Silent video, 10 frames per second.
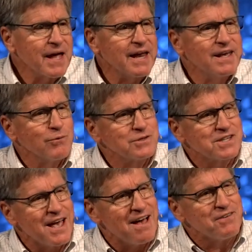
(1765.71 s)
and it
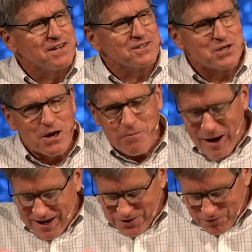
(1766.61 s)
was evidenced
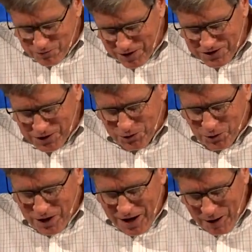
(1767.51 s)
by his
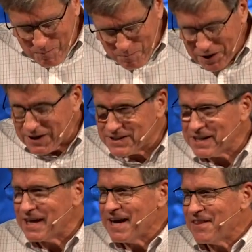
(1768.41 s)
physical
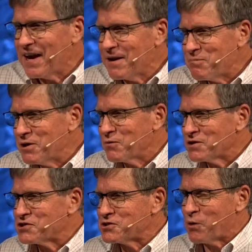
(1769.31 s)
ability that had been
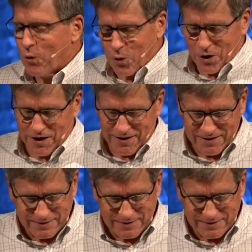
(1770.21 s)
restored.